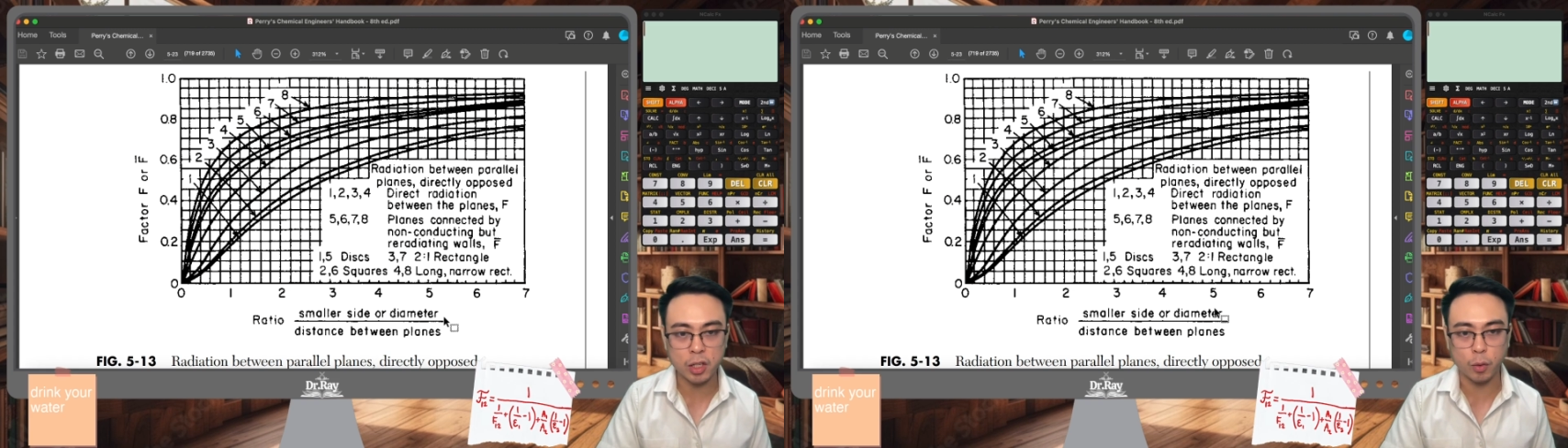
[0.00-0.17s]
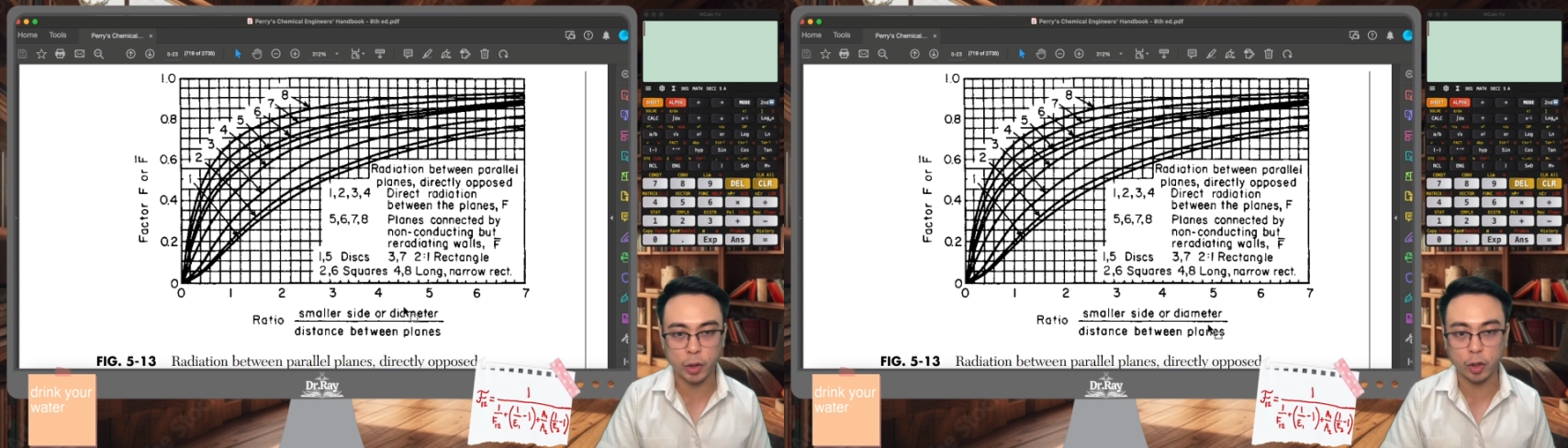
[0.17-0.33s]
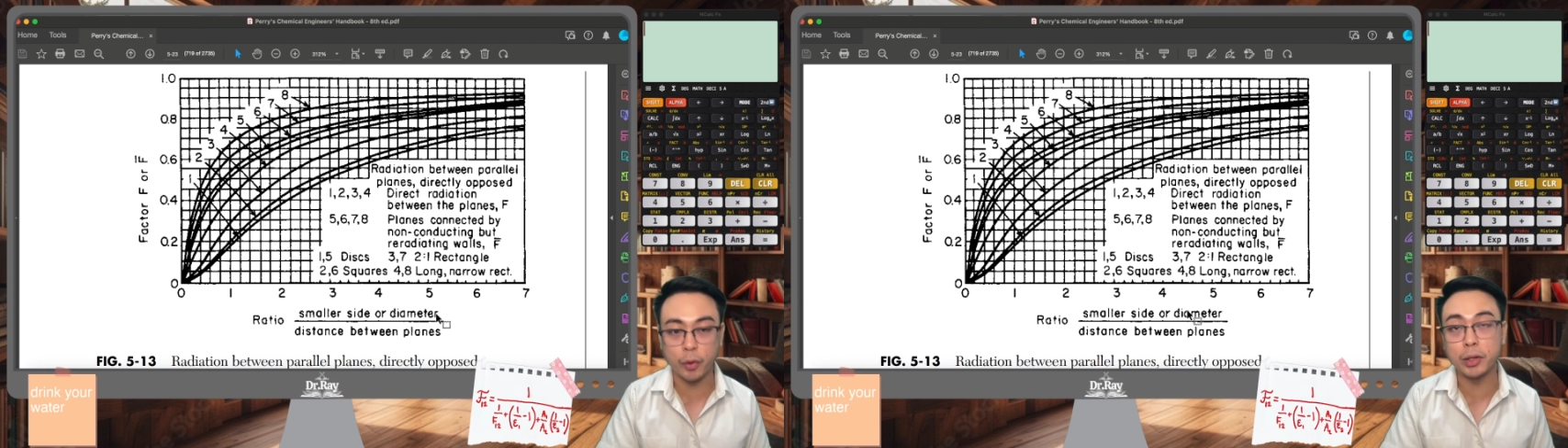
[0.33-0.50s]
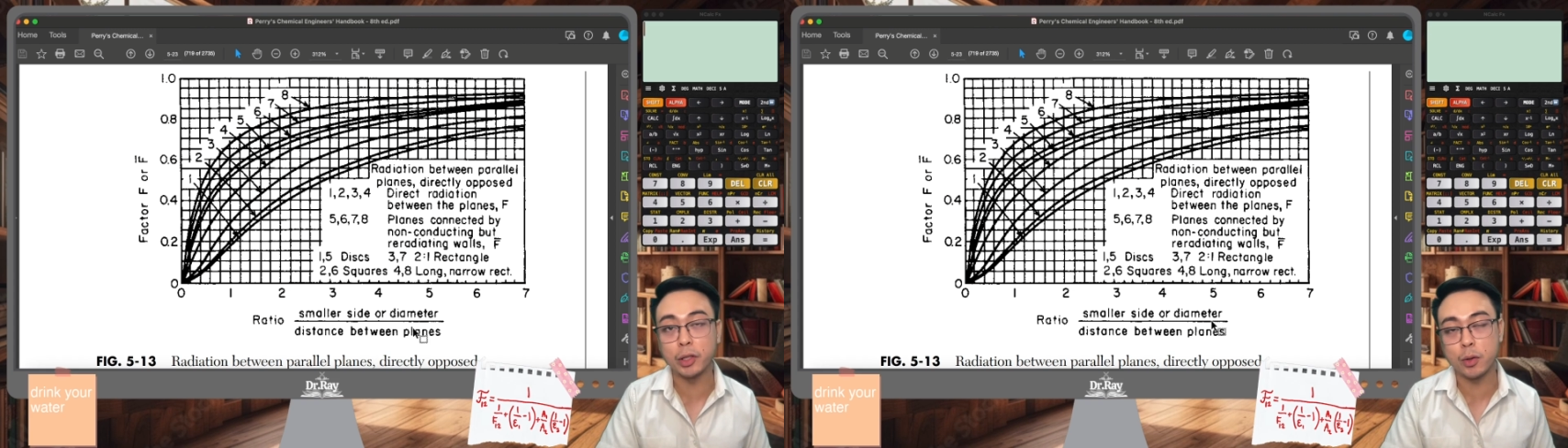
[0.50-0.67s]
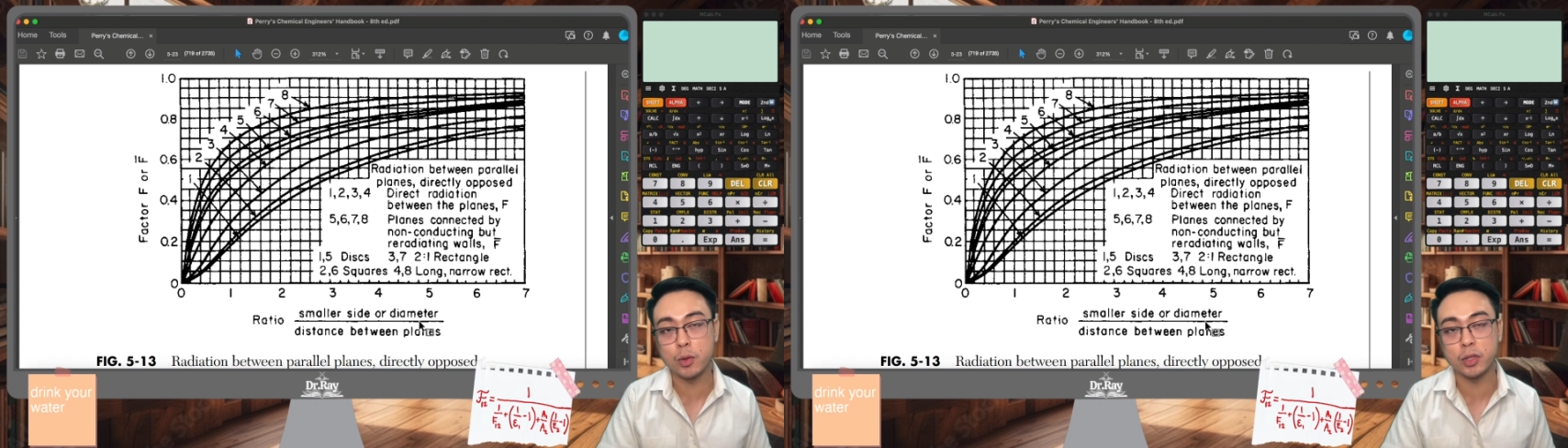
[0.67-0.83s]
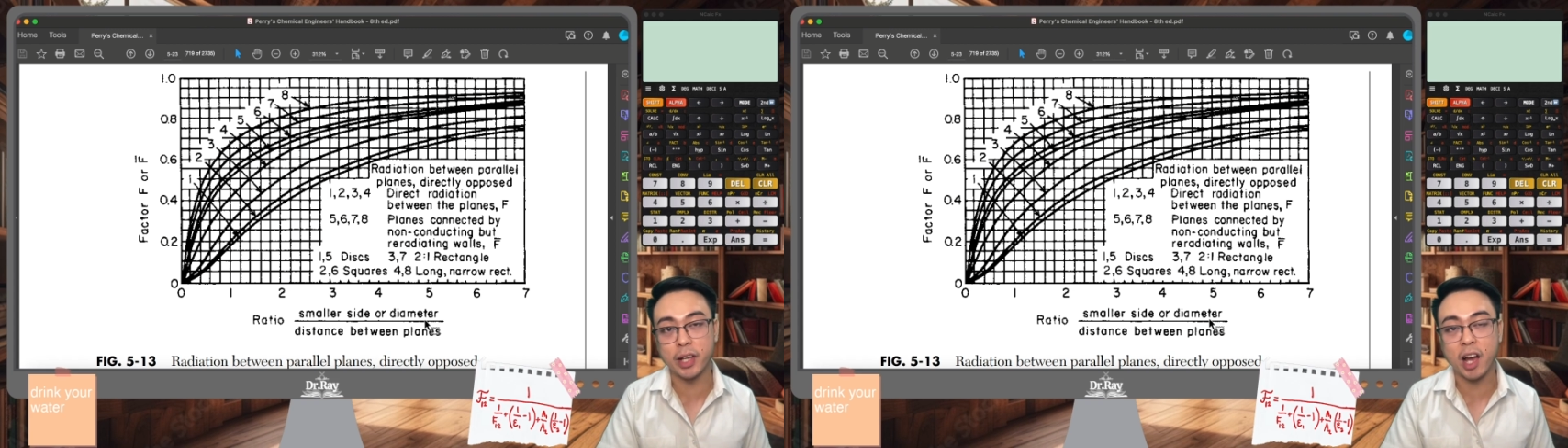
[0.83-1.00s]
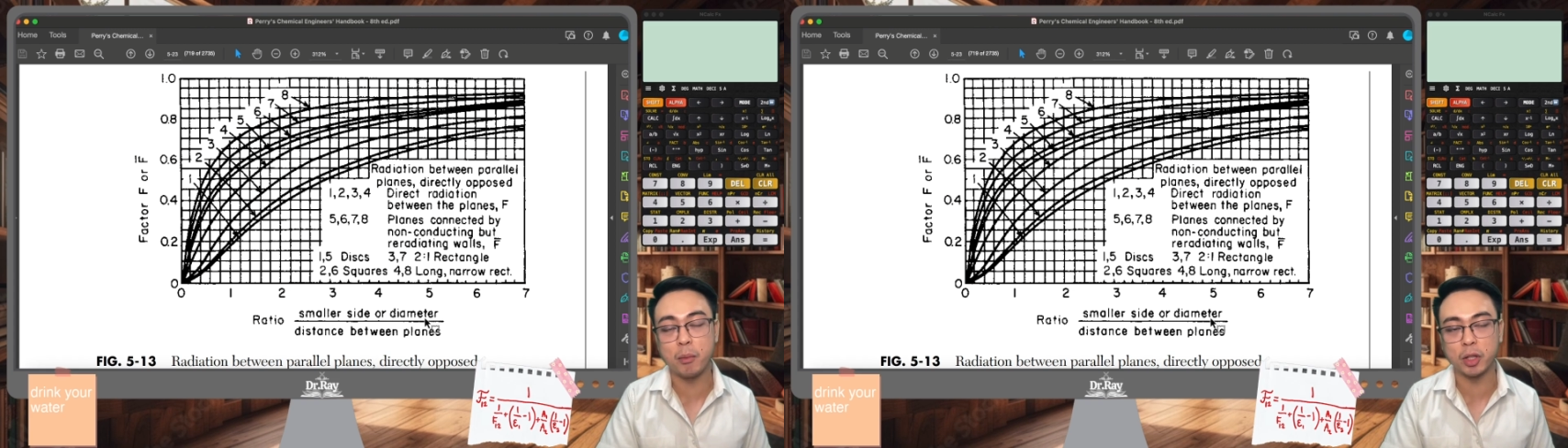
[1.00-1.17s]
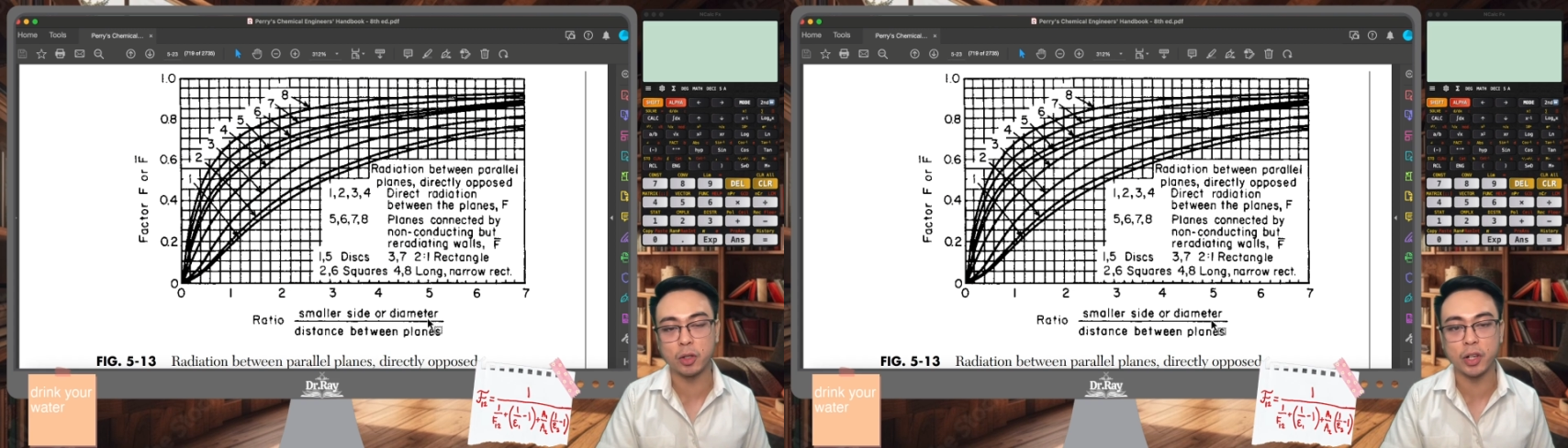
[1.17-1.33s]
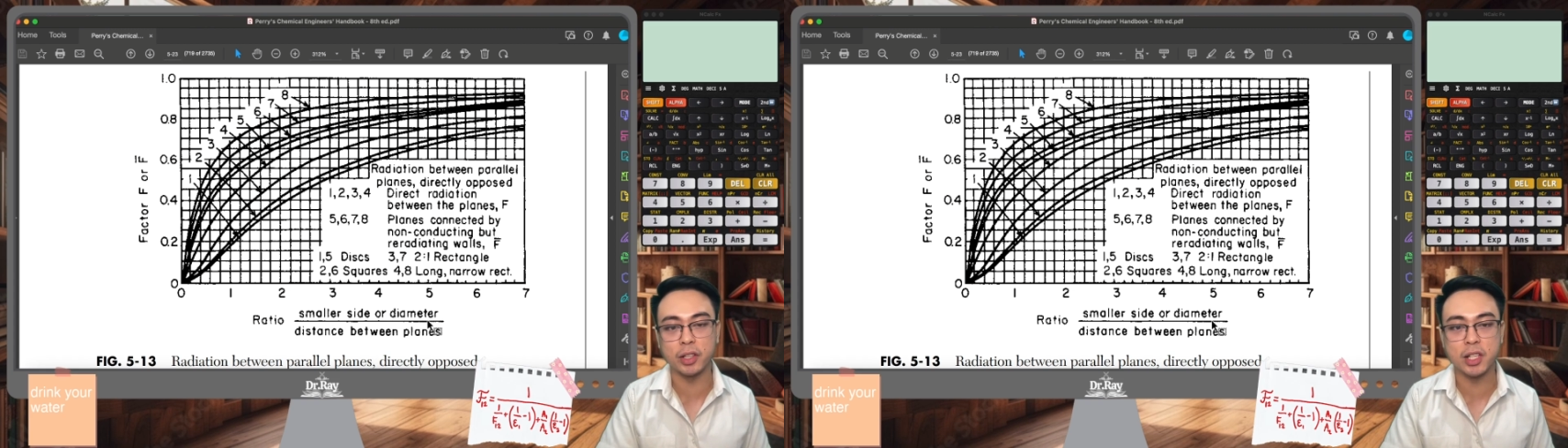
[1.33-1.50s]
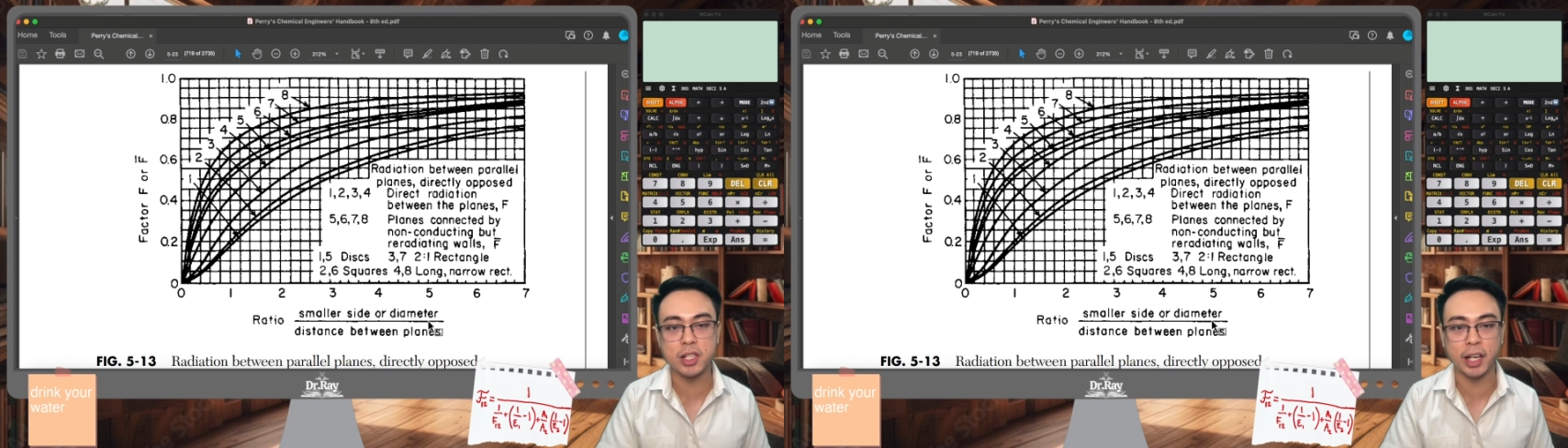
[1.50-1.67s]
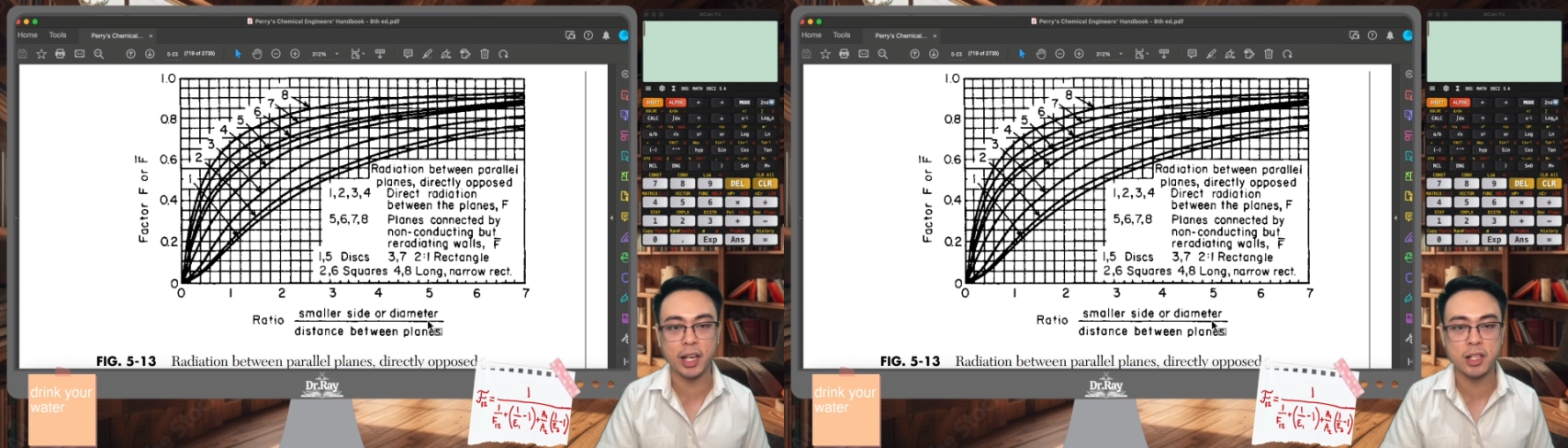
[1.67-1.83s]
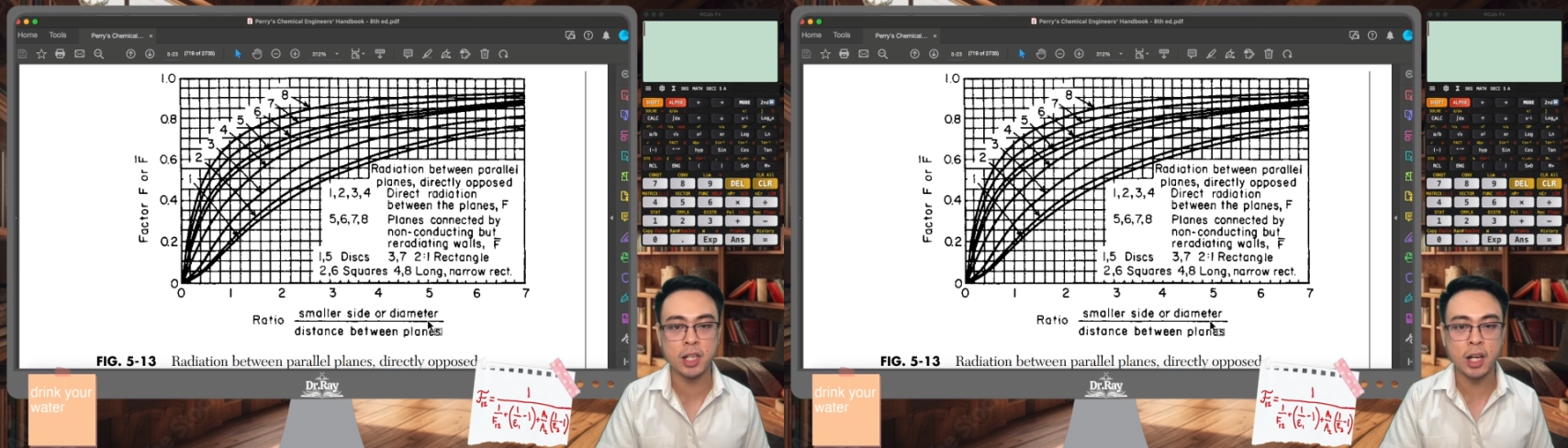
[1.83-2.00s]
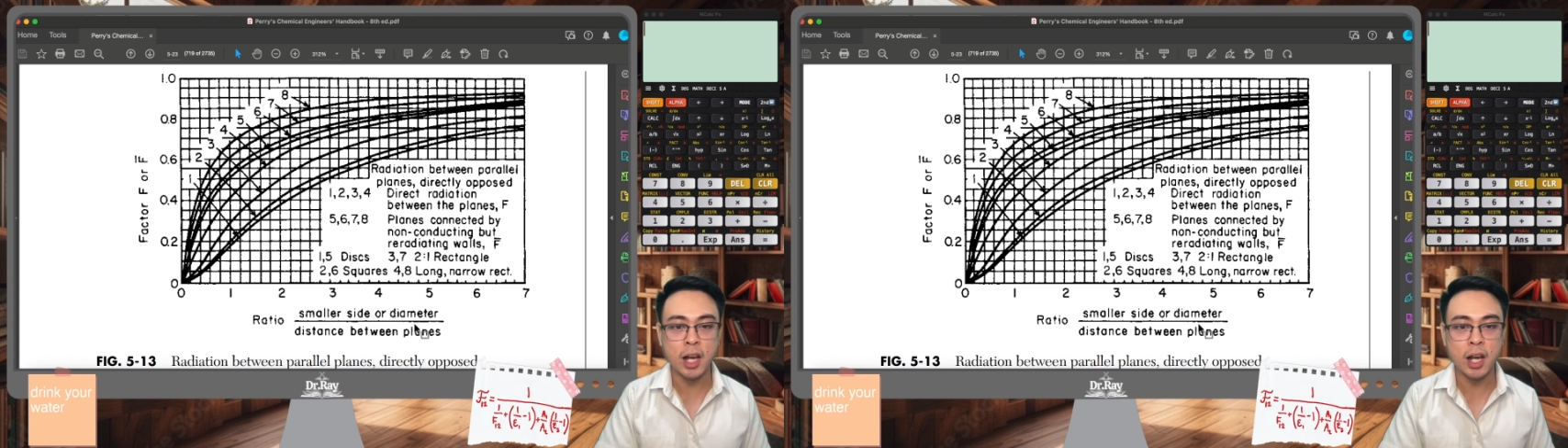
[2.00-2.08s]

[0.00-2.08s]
We're going to use diameter in this case,